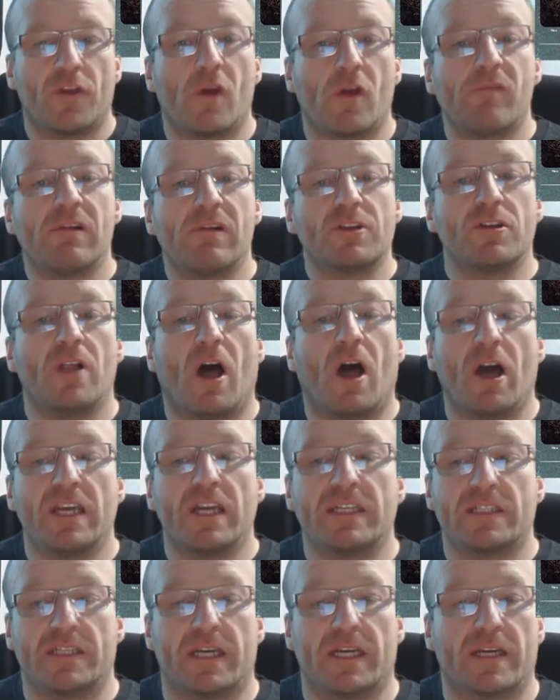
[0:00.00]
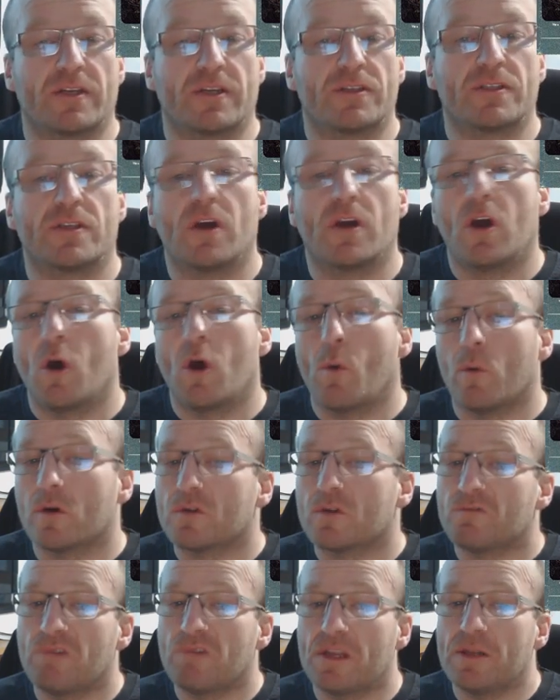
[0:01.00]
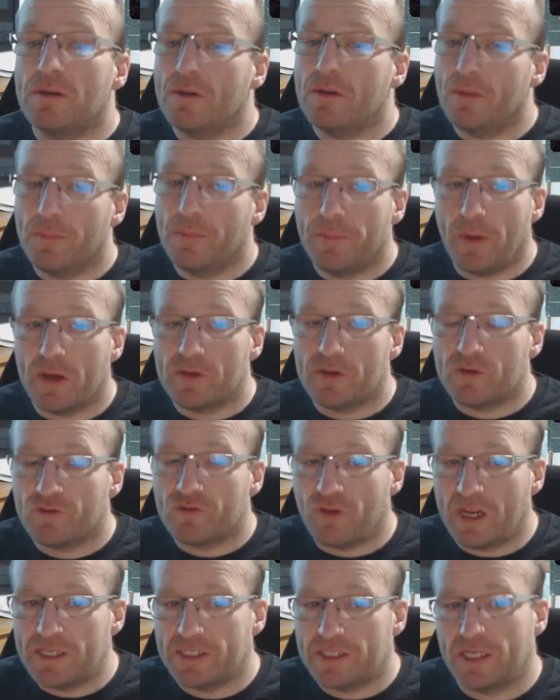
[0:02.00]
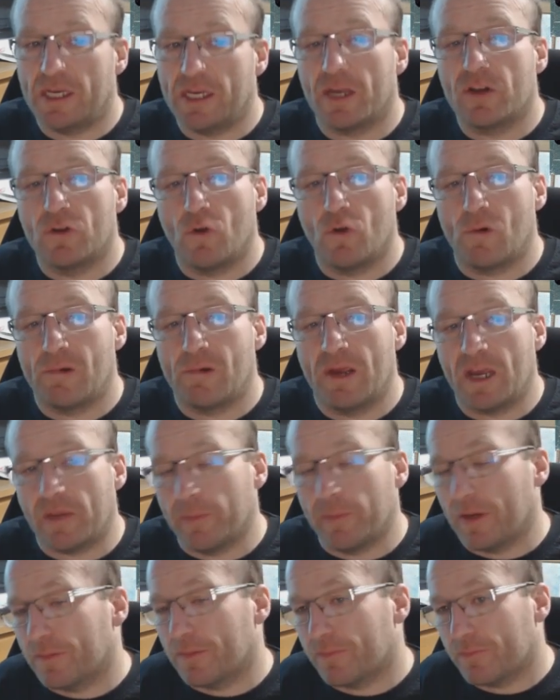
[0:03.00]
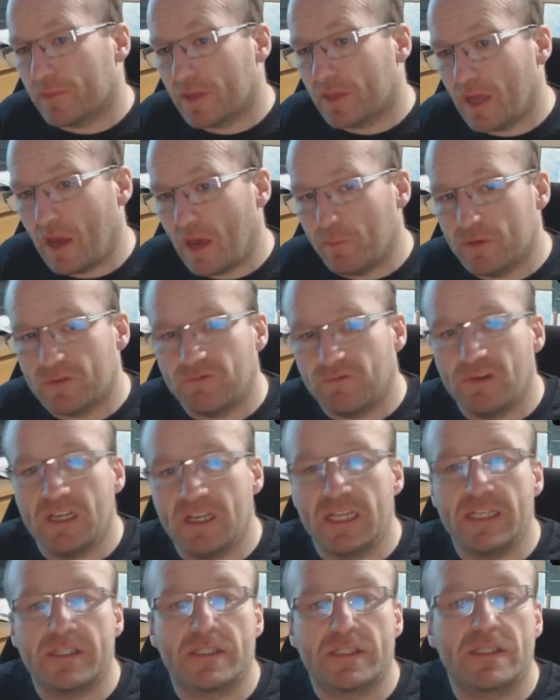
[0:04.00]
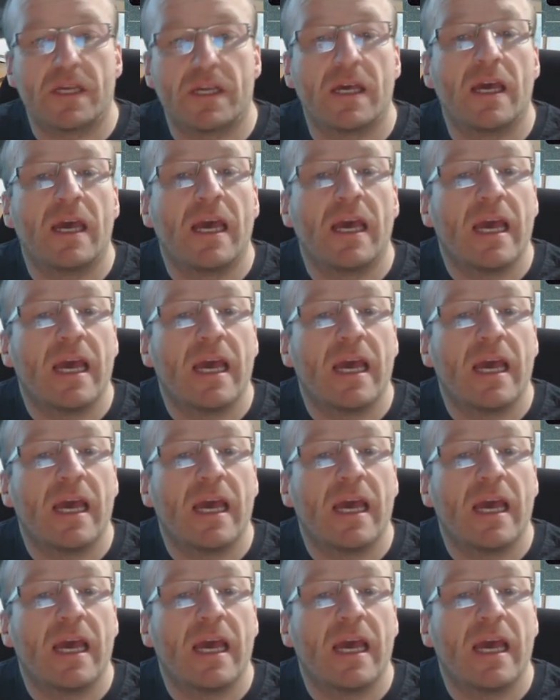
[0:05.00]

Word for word: The original i6 was written by Tracy and Laura Hickman and was released